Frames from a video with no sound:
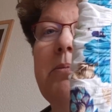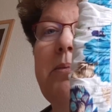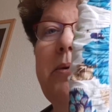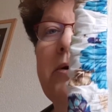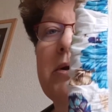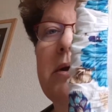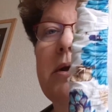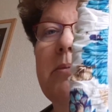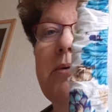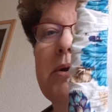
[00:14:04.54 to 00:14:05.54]

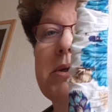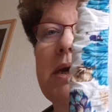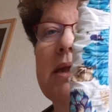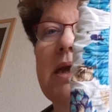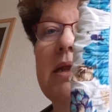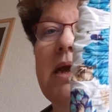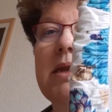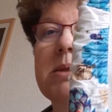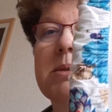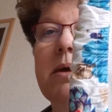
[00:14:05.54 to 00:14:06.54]
project and
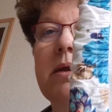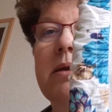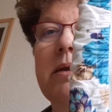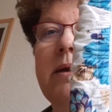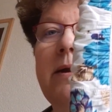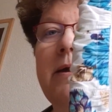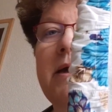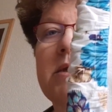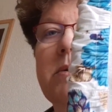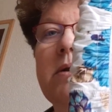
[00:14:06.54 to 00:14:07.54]
then it's done.
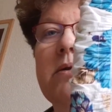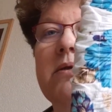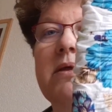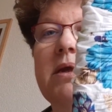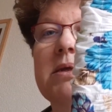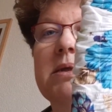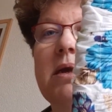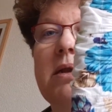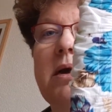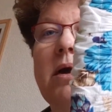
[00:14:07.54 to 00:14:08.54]
It's one of the things
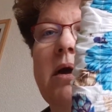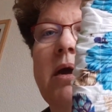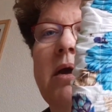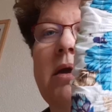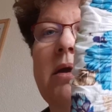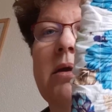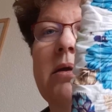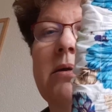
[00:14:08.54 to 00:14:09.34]
that I